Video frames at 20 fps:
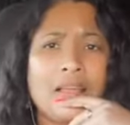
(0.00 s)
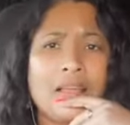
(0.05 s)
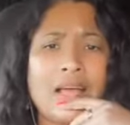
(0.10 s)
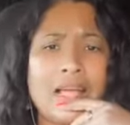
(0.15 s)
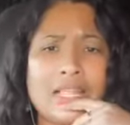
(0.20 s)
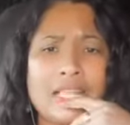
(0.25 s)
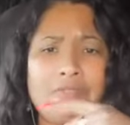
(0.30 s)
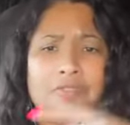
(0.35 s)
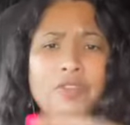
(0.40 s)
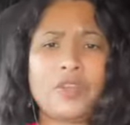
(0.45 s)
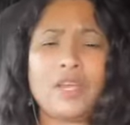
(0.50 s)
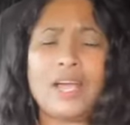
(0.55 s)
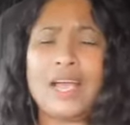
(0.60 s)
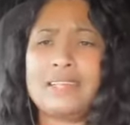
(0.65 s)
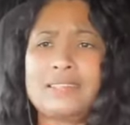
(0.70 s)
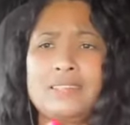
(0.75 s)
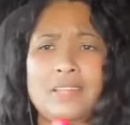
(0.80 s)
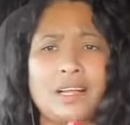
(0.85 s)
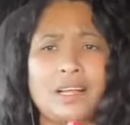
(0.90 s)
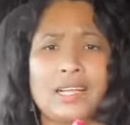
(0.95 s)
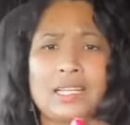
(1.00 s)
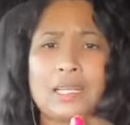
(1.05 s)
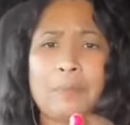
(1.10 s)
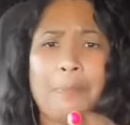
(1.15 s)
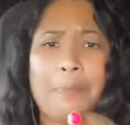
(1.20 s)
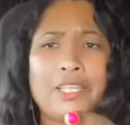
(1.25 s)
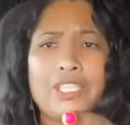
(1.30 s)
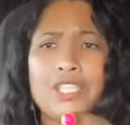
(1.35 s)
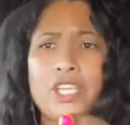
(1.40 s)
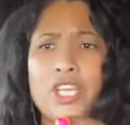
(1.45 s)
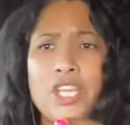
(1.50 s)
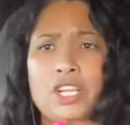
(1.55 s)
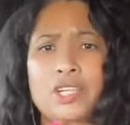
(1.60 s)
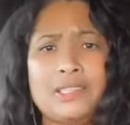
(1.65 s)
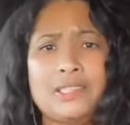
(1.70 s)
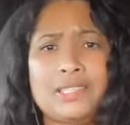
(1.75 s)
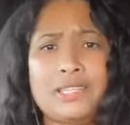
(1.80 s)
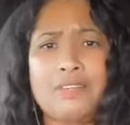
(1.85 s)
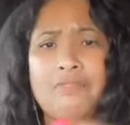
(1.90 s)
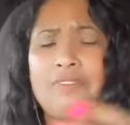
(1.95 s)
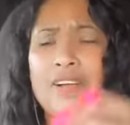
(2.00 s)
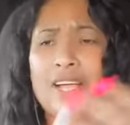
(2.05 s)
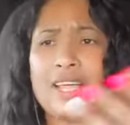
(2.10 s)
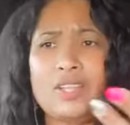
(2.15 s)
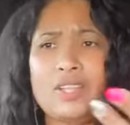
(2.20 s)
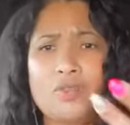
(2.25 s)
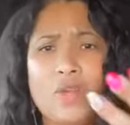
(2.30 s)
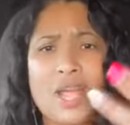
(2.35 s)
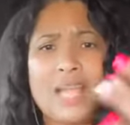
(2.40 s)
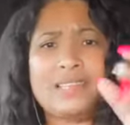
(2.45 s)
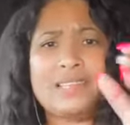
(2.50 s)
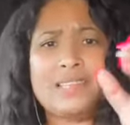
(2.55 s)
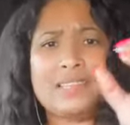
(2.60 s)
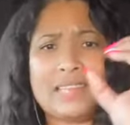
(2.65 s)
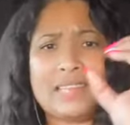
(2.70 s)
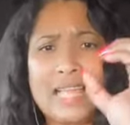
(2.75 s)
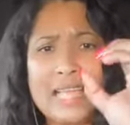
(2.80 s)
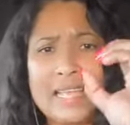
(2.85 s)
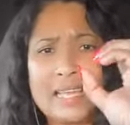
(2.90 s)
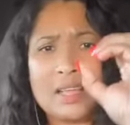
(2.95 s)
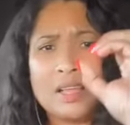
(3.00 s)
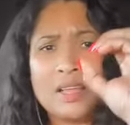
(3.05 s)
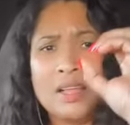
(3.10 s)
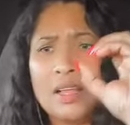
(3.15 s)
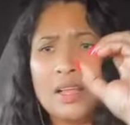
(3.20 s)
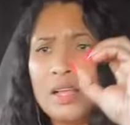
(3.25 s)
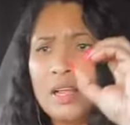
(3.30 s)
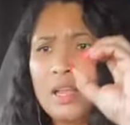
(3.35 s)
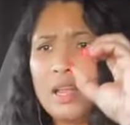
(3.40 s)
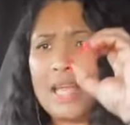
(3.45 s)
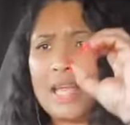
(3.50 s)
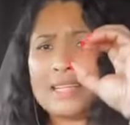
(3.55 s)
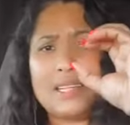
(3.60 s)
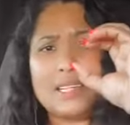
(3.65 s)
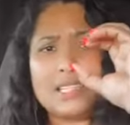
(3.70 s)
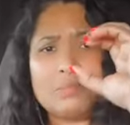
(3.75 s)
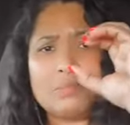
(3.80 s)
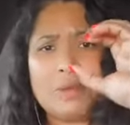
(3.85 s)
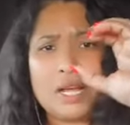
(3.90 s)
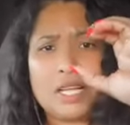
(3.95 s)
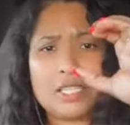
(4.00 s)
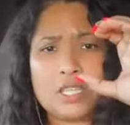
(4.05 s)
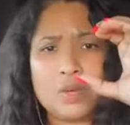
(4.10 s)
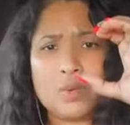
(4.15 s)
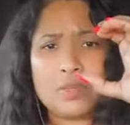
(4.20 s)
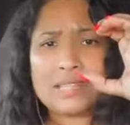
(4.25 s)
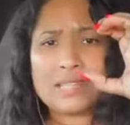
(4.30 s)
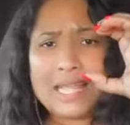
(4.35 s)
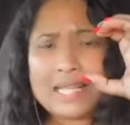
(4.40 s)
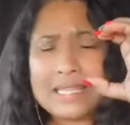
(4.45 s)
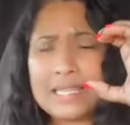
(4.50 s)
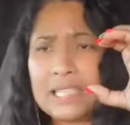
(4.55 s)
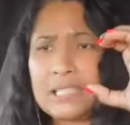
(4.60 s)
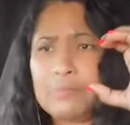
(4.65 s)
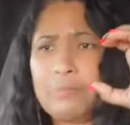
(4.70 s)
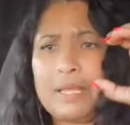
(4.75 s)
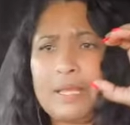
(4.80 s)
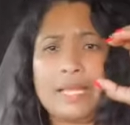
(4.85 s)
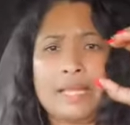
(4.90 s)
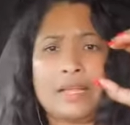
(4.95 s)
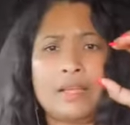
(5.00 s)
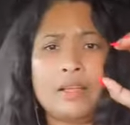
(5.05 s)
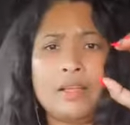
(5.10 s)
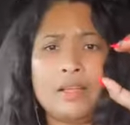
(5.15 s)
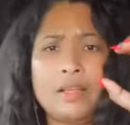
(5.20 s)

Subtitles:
And if you guys look at the picture, you'll see the fucking rice is like this much. It was like this big.